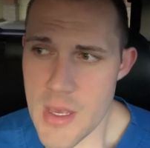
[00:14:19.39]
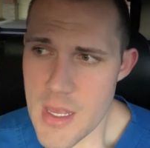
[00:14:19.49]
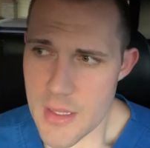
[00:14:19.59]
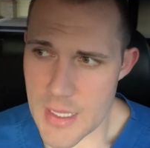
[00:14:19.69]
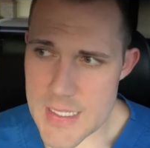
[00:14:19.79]

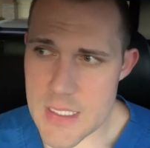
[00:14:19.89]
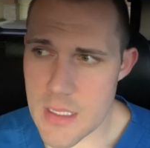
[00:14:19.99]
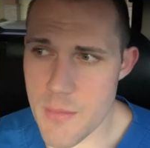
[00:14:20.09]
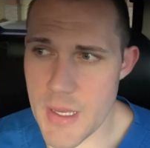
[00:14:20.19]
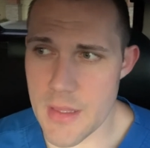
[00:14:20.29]
The last thing
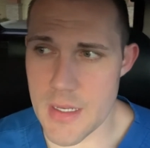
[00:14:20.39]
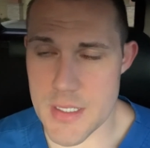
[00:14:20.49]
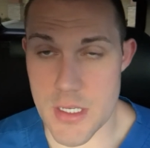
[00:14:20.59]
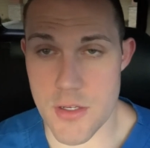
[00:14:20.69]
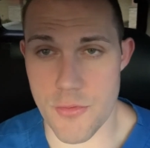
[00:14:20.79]
that made the
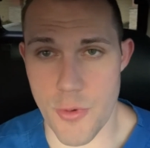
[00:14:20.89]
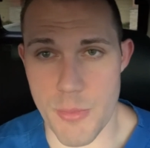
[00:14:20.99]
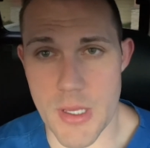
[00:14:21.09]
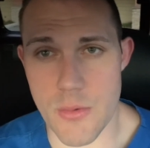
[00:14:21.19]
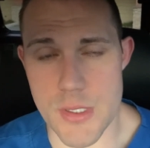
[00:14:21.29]
decision for
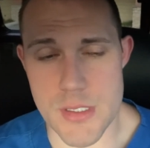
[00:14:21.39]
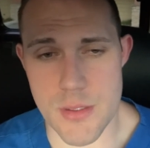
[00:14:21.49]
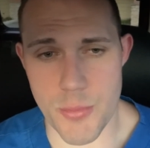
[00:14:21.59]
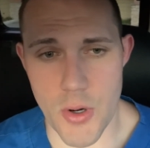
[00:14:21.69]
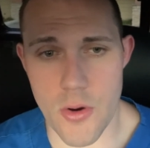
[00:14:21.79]
me was
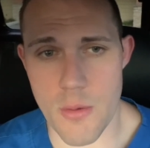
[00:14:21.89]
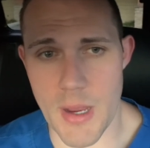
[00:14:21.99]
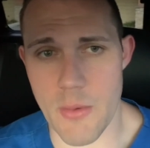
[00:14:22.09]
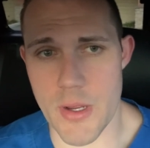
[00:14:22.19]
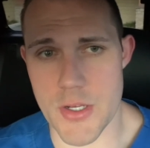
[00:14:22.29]
the program
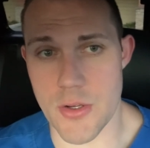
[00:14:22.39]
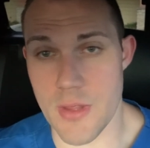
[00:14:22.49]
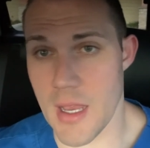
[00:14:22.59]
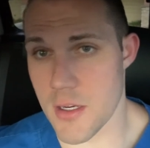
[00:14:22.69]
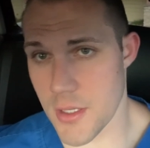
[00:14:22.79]
I went to.
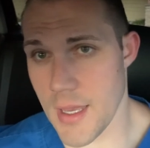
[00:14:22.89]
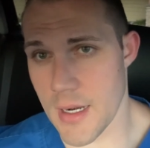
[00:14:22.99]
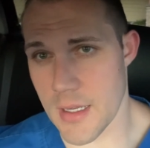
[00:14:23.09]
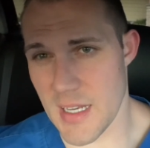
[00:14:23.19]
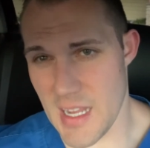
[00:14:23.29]
They actually had
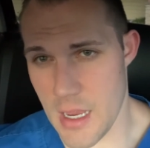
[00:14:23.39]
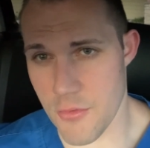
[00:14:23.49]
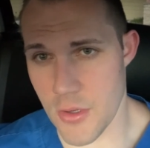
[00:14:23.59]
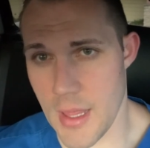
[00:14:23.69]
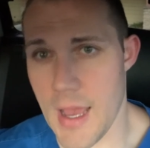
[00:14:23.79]
a
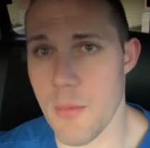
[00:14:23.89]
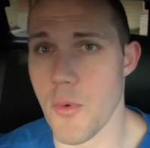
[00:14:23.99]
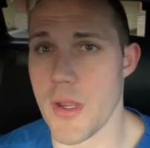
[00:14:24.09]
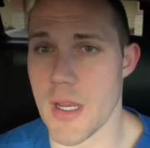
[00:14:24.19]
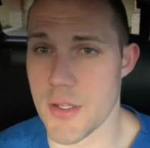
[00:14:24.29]
cadaver lab
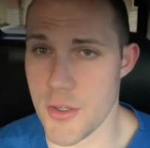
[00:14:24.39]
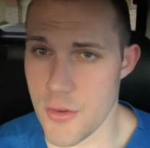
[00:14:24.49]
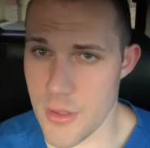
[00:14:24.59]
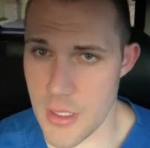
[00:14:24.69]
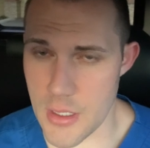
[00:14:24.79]
where you got to
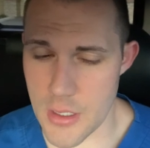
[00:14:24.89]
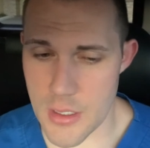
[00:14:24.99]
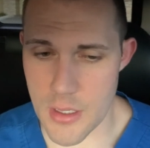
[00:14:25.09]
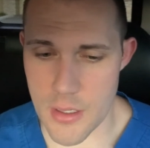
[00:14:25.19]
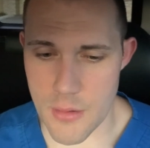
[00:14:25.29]
do the
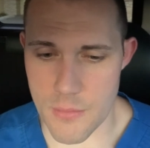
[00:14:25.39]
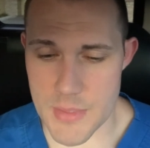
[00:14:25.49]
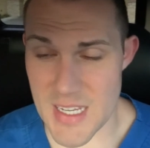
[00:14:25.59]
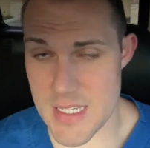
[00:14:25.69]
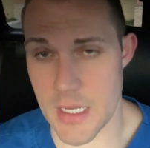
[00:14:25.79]

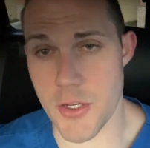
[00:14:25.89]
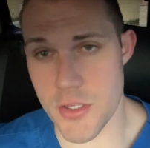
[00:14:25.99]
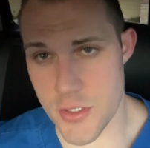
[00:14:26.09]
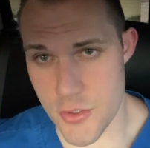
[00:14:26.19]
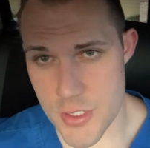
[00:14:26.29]

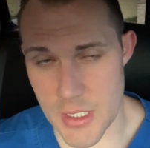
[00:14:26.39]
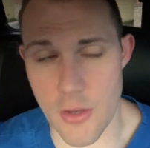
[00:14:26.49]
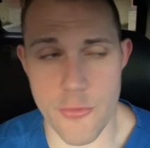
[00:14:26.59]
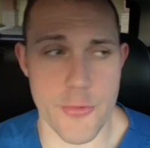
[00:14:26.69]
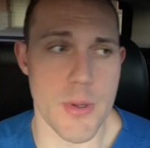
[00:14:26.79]
dissections
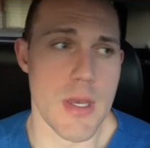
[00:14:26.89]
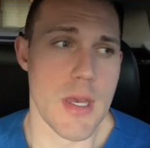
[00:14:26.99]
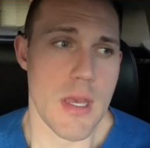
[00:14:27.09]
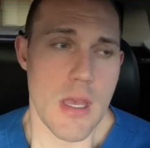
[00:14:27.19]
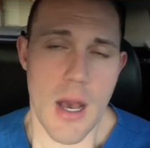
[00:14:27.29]
yourself.
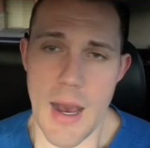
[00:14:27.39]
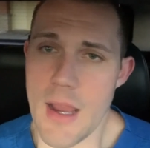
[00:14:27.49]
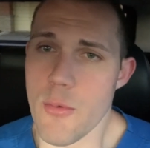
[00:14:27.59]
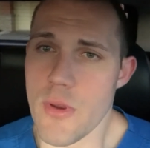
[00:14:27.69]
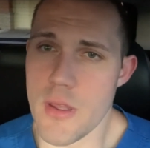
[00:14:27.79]

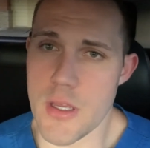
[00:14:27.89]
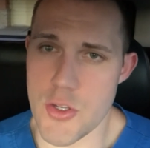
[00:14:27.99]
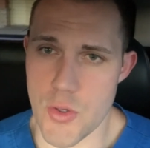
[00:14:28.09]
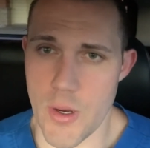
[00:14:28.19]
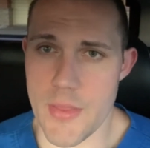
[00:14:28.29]
I really
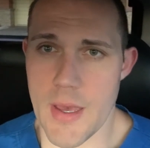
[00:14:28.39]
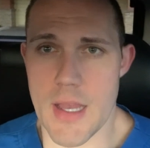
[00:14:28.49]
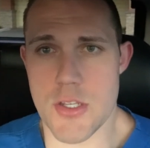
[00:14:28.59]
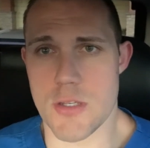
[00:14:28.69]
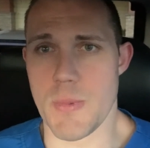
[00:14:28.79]
enjoyed
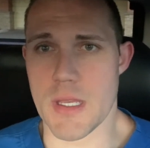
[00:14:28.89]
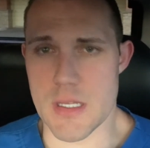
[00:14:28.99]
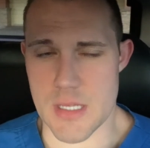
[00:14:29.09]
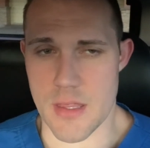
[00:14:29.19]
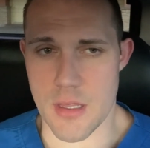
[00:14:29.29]
that, just
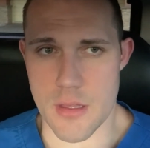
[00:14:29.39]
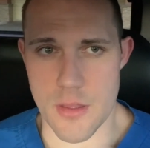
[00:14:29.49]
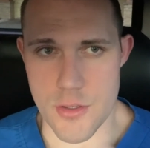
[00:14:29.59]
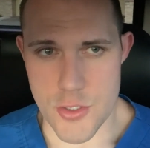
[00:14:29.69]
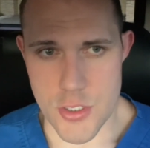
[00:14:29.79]
because I think
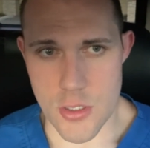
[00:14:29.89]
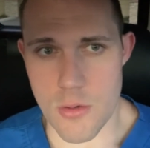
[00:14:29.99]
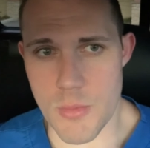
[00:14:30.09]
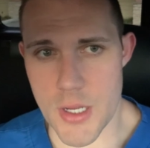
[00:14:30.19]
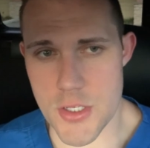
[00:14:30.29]
that there's
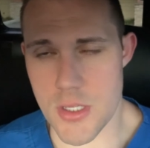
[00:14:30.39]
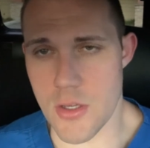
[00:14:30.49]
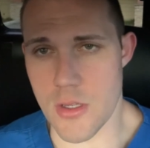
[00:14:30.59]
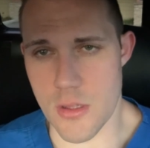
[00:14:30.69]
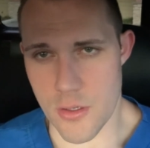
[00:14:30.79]
so much that
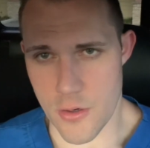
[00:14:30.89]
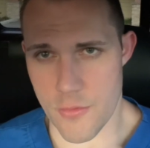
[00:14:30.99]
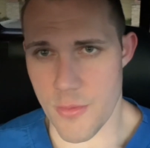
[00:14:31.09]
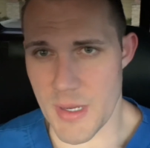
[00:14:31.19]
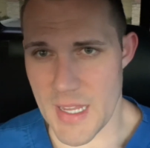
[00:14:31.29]
you can learn
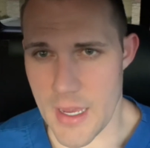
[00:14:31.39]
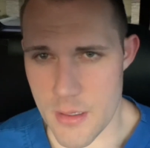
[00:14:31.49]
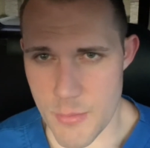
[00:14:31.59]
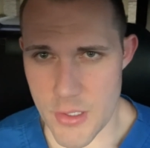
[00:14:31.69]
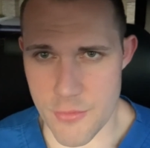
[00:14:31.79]
from
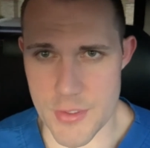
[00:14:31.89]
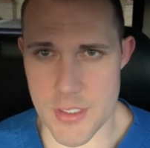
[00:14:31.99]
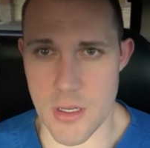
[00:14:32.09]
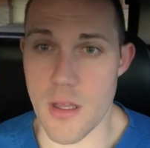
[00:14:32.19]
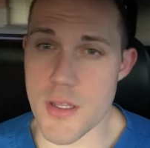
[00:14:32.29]
anatomy and
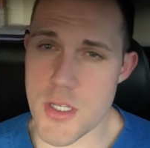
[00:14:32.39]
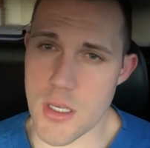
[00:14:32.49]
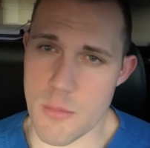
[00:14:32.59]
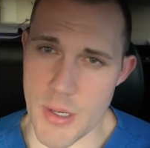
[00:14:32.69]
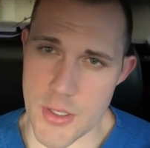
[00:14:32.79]

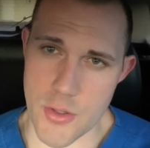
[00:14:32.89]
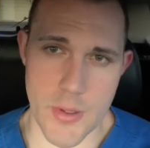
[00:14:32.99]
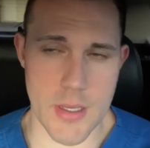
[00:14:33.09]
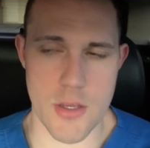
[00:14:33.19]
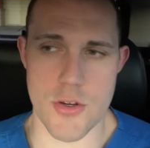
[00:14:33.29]
physiology, and by
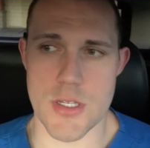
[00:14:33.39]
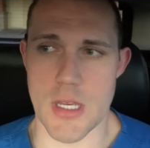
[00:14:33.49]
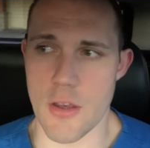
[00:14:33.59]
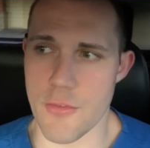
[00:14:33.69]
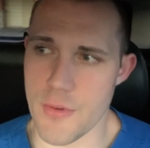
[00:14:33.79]
doing it
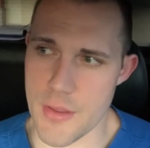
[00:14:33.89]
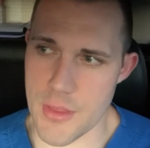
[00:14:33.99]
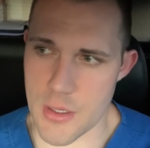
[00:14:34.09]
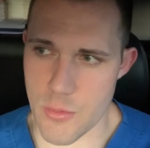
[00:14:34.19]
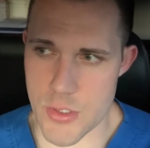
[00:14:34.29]
yourself, I
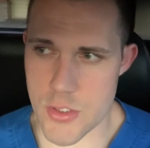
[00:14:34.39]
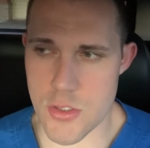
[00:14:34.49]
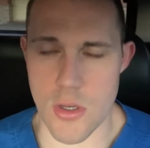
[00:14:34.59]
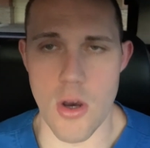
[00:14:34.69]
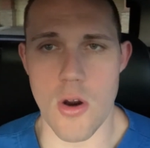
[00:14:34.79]
think was
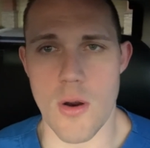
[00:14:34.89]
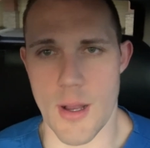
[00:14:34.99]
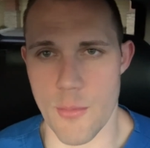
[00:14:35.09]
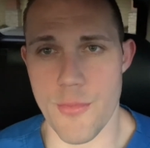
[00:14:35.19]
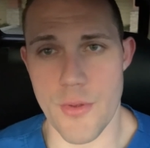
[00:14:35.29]
so
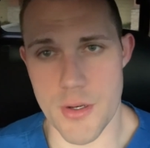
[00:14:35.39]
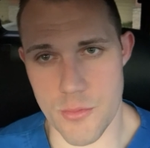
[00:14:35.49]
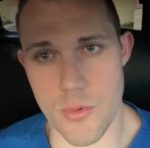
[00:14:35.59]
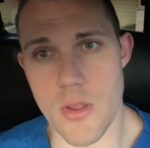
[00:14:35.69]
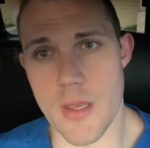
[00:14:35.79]
helpful, and it
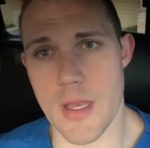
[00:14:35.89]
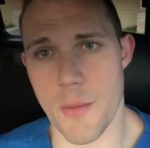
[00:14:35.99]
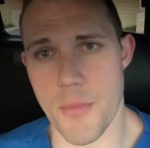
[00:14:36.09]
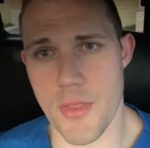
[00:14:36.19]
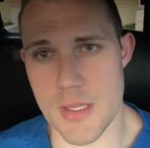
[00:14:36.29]
really
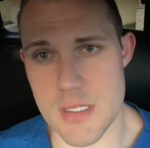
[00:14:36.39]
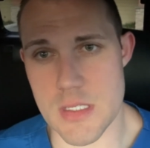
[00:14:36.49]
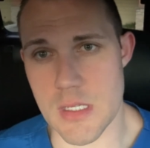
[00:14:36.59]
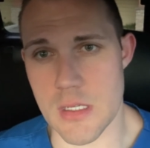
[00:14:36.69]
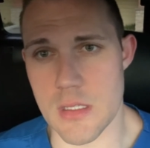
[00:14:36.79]
helped things
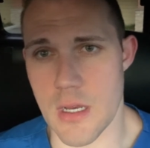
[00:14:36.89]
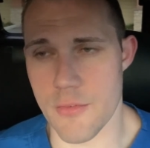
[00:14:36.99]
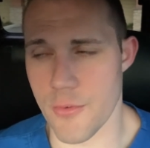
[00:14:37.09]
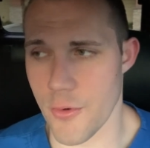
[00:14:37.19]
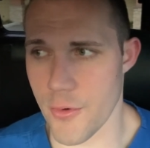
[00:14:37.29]
stick a lot
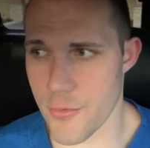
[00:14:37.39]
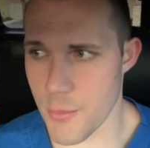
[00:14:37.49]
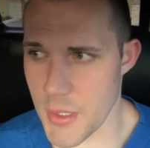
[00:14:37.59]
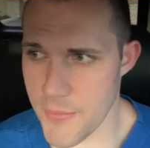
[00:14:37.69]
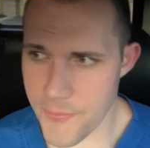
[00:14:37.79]
further for
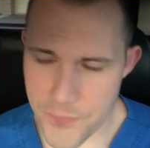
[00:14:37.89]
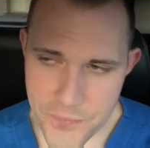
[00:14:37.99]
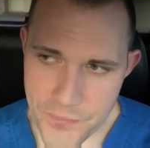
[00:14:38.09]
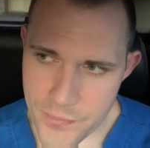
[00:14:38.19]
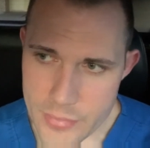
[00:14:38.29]
me.
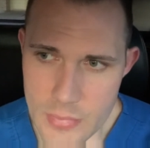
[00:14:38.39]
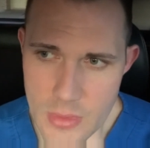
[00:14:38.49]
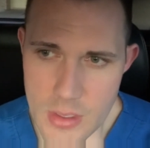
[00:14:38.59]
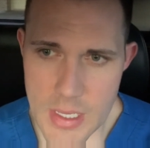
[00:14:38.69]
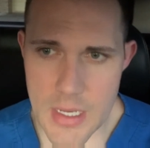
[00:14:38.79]

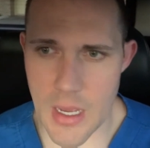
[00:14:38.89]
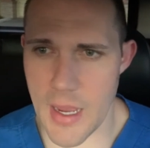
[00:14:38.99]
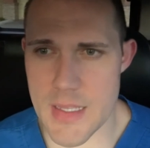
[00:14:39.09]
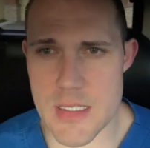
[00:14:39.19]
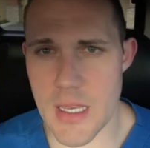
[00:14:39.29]
In
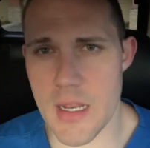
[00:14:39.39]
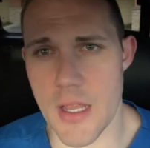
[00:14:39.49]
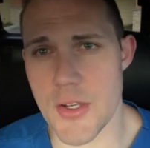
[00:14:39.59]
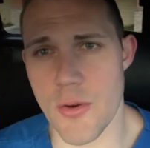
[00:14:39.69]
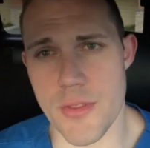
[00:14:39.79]
hindsight, I
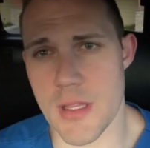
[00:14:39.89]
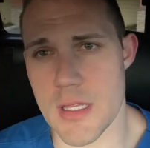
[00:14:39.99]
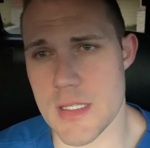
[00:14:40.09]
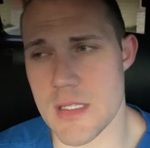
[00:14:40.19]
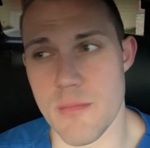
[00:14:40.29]
don't think
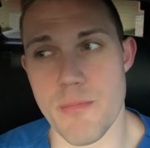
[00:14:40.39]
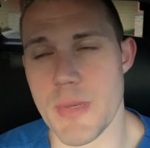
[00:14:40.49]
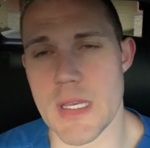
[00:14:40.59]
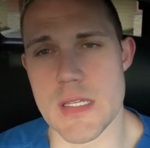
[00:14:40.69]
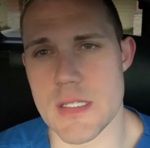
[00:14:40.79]
that's the
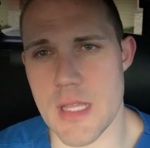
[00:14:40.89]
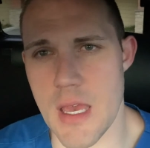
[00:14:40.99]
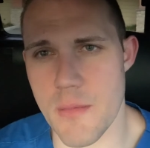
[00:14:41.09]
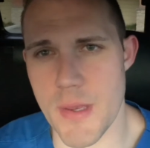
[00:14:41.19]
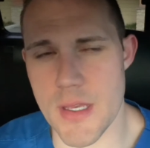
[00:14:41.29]
biggest
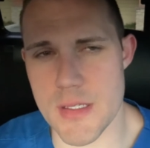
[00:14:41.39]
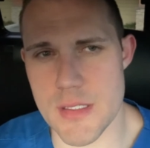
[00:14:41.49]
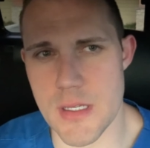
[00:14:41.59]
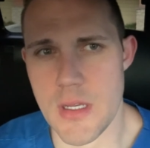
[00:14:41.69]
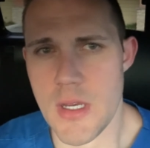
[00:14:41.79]
thing,
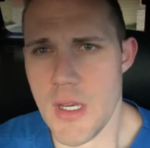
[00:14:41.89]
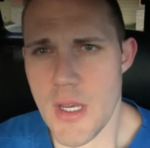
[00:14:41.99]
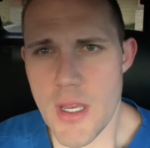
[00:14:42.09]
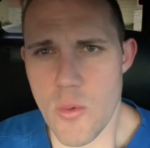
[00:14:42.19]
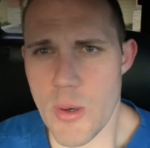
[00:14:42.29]
because
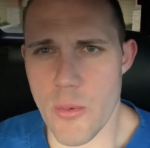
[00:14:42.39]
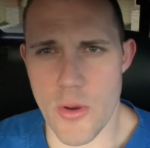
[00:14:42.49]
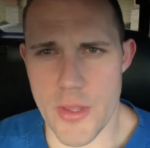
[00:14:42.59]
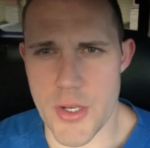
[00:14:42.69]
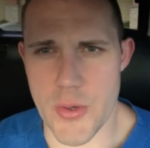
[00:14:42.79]
we were
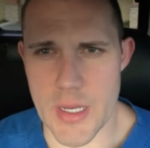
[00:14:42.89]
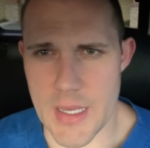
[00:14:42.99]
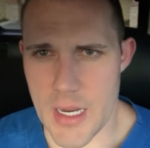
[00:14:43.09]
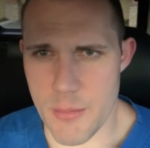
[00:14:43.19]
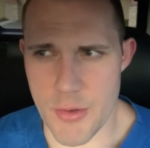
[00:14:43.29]
only doing
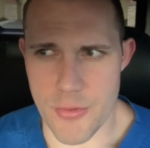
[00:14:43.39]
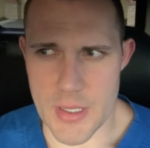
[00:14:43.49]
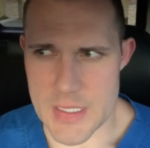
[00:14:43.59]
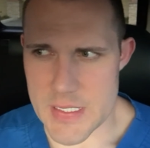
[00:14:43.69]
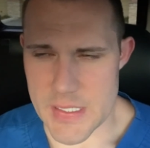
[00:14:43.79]
anatomy for
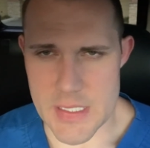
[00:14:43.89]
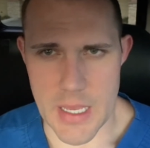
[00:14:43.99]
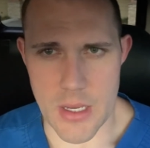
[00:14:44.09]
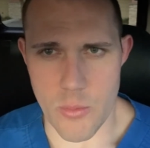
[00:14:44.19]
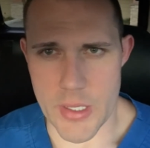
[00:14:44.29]
like 6 to
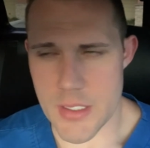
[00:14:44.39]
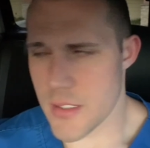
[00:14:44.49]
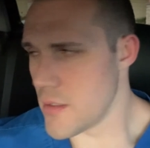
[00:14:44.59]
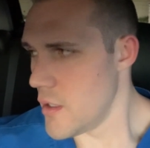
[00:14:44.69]
8 weeks.